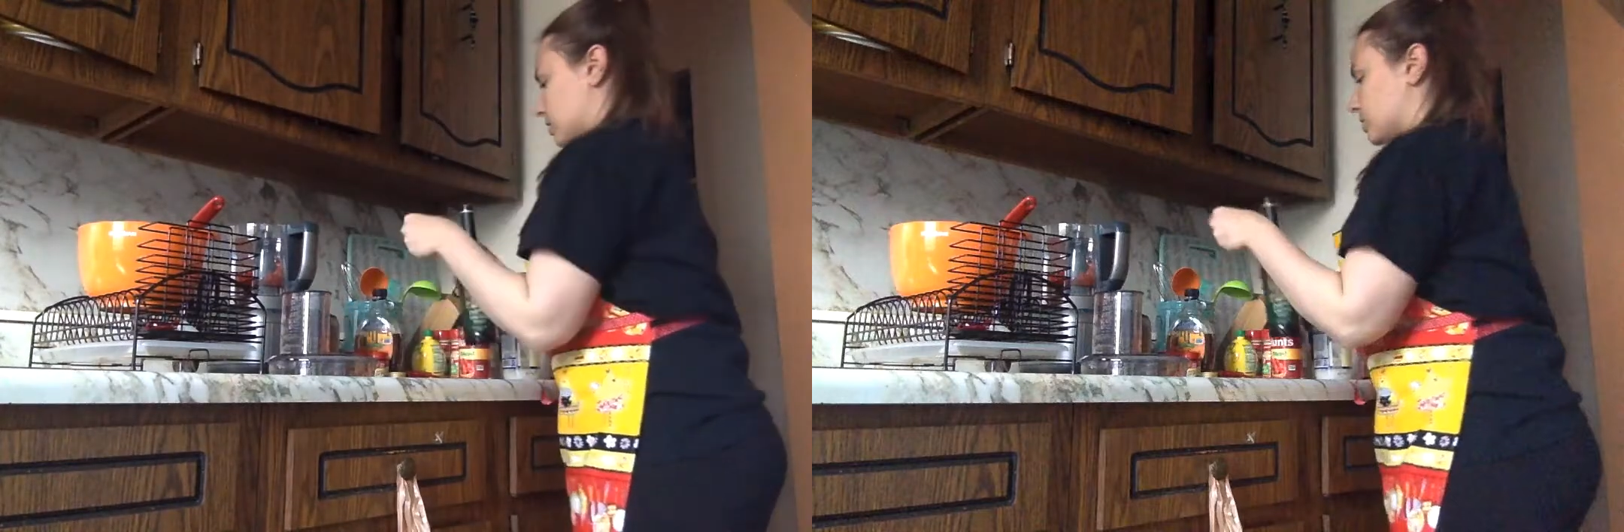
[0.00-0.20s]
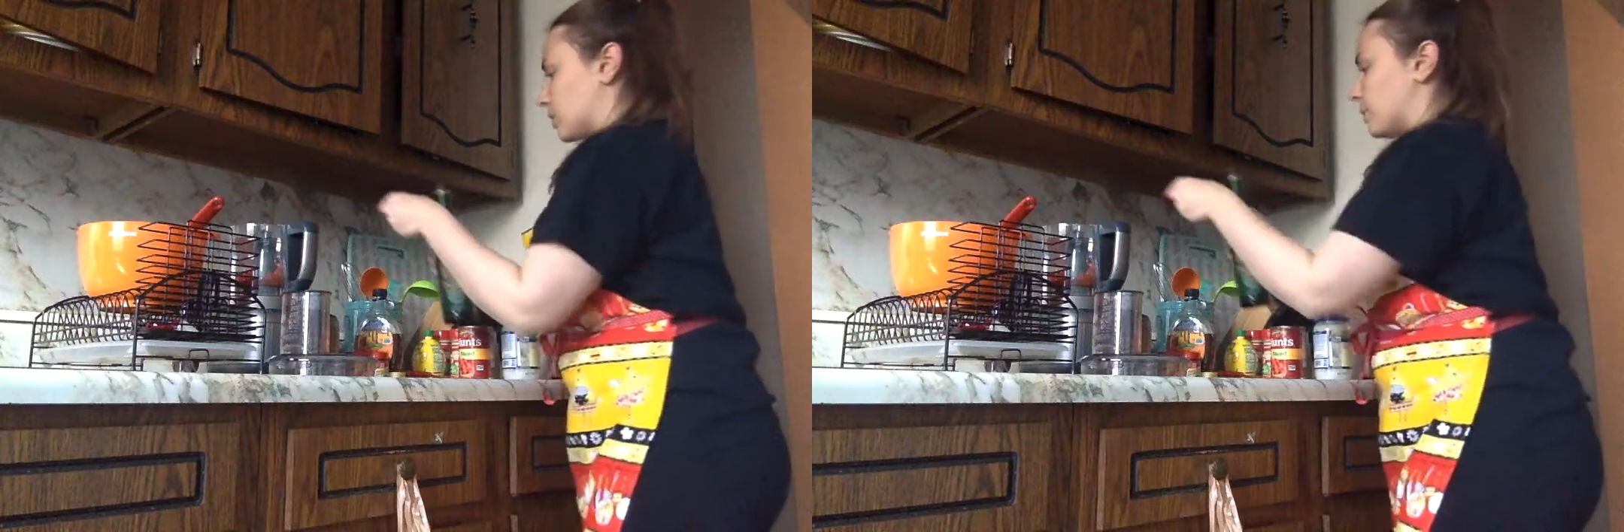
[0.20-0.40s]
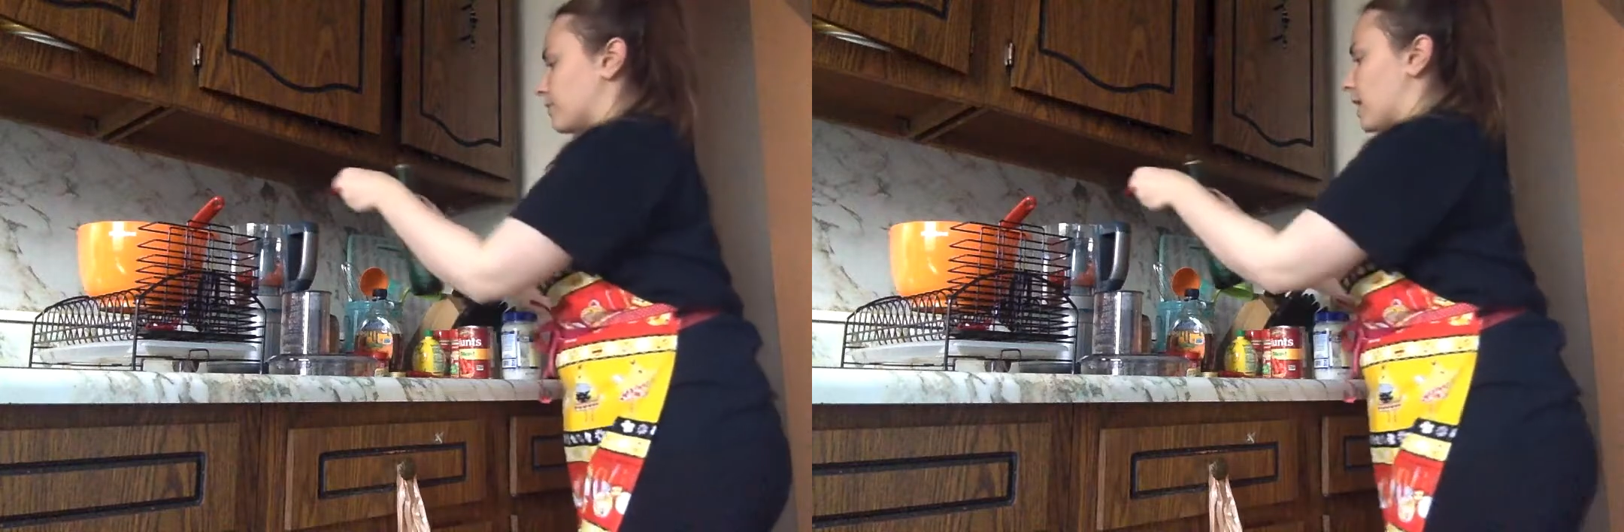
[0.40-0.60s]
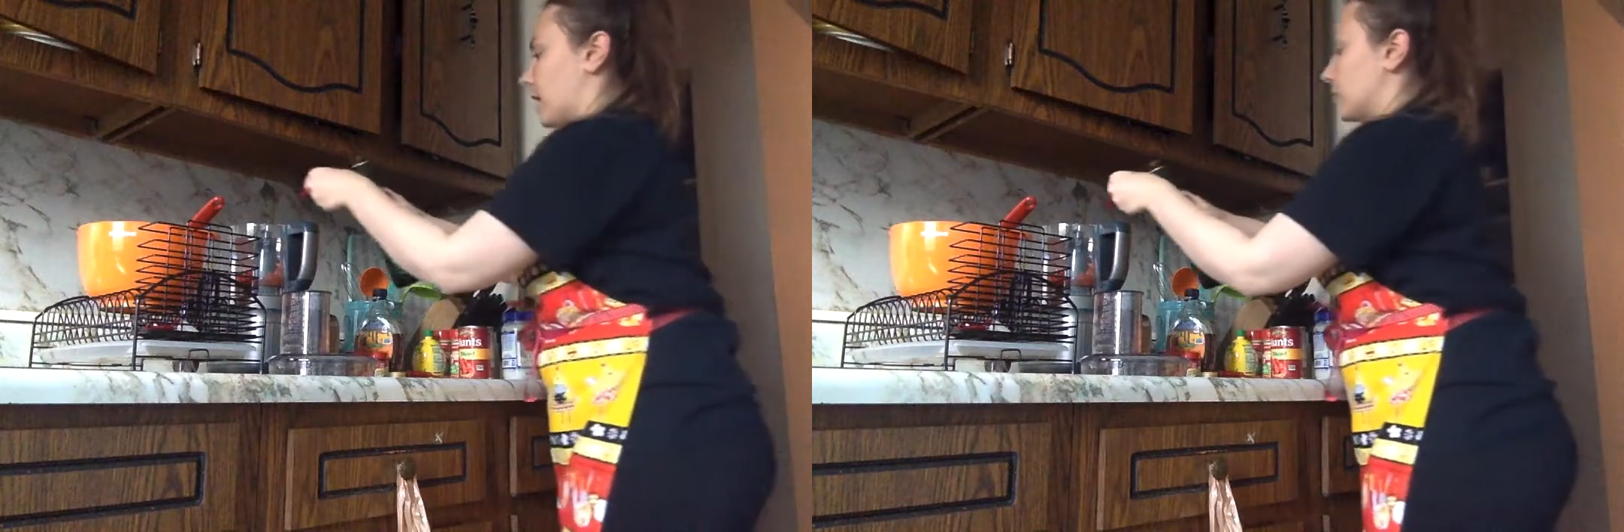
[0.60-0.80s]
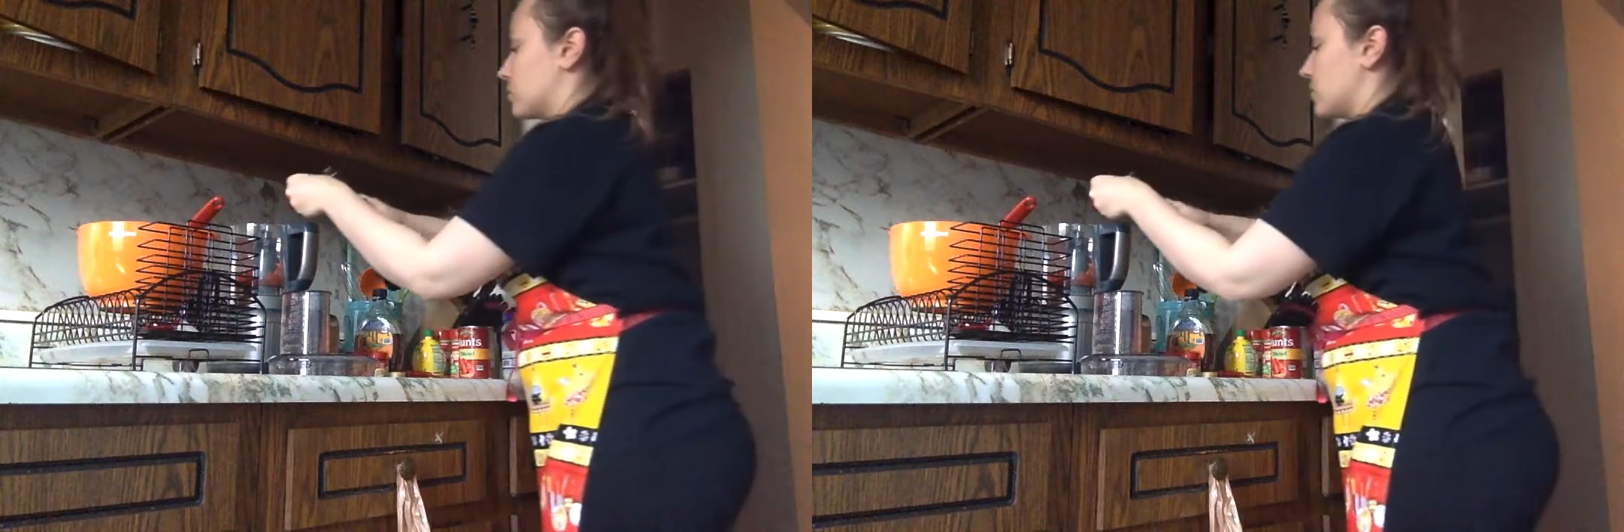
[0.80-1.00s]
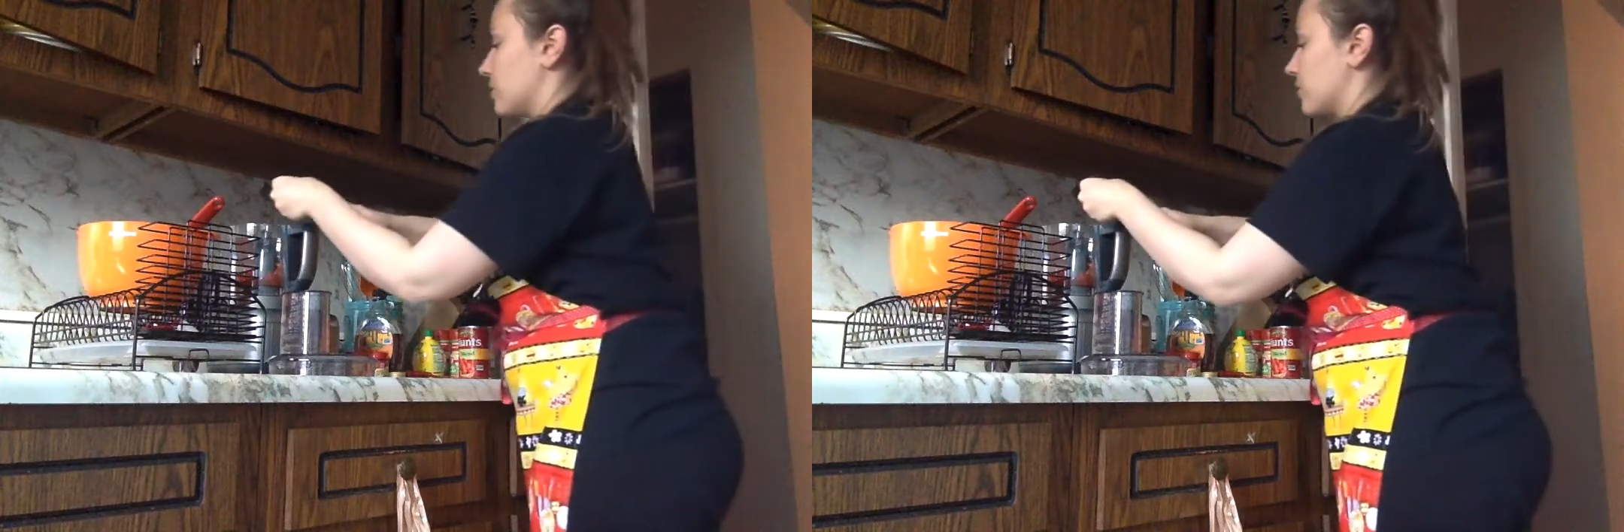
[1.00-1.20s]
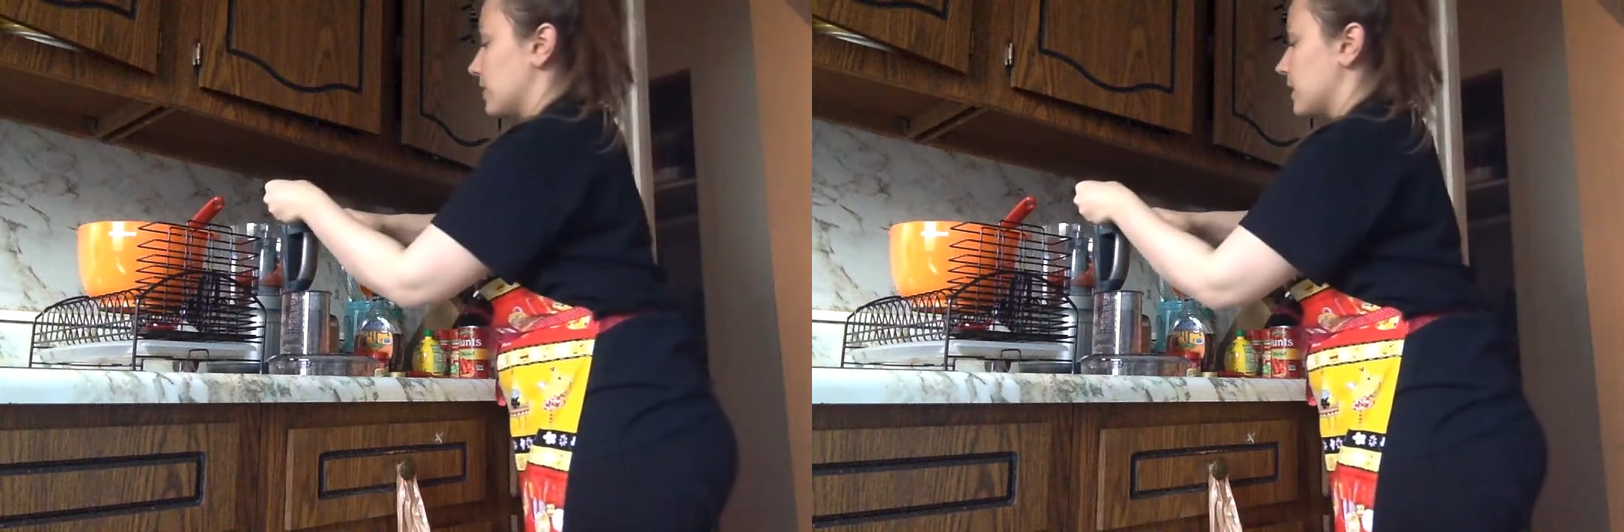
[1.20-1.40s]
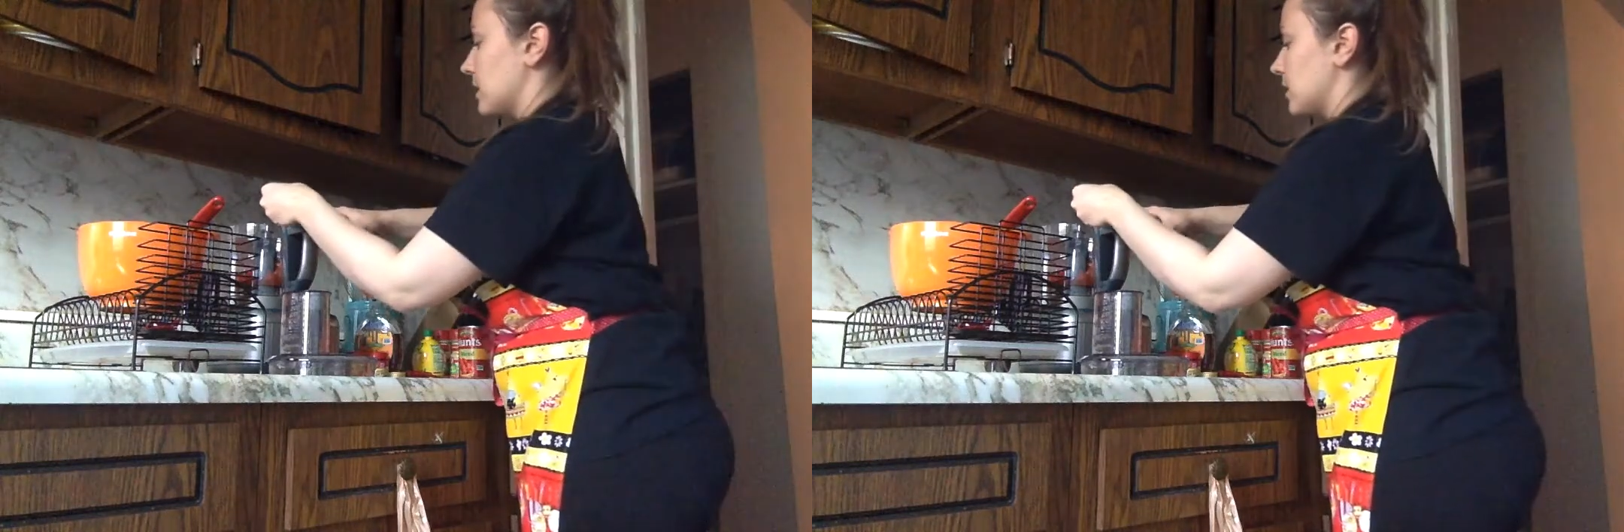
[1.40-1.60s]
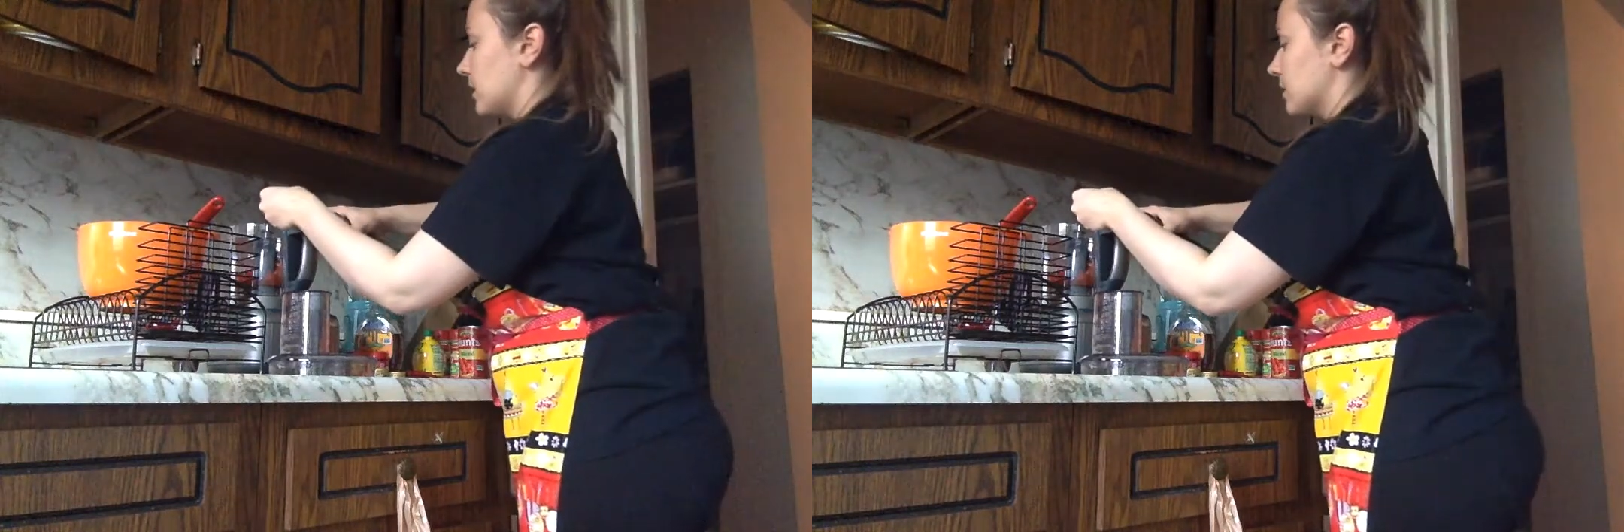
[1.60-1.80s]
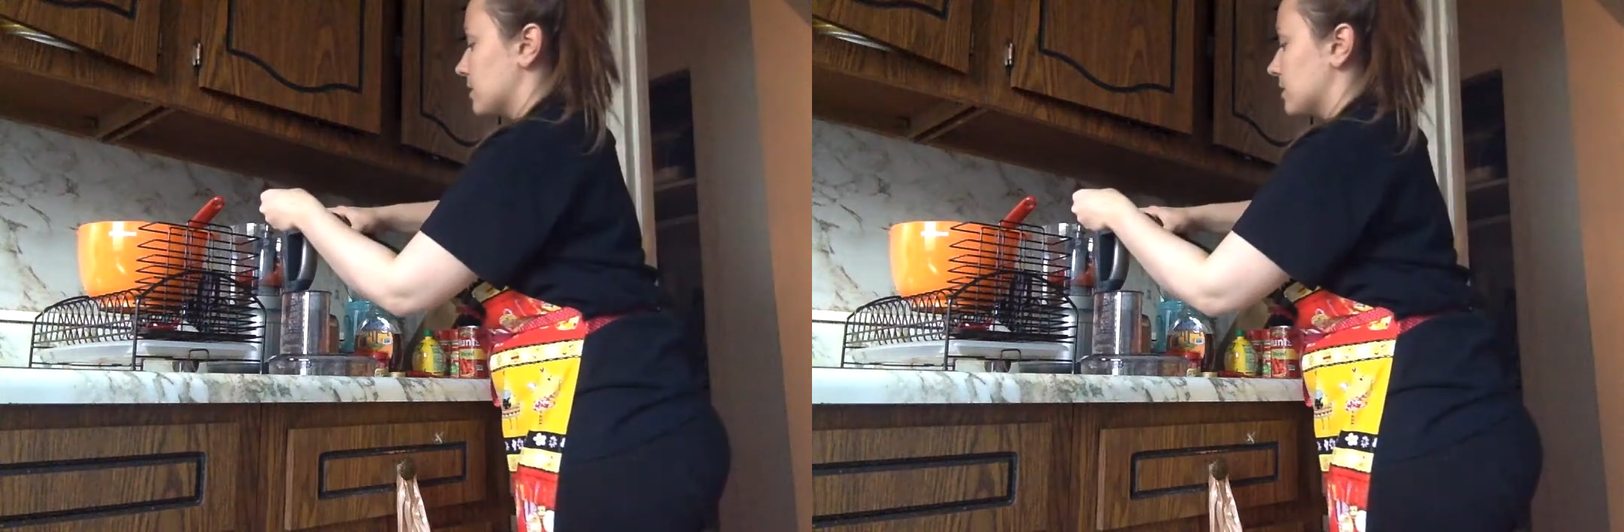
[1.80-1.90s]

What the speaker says: So we've got 2 to 3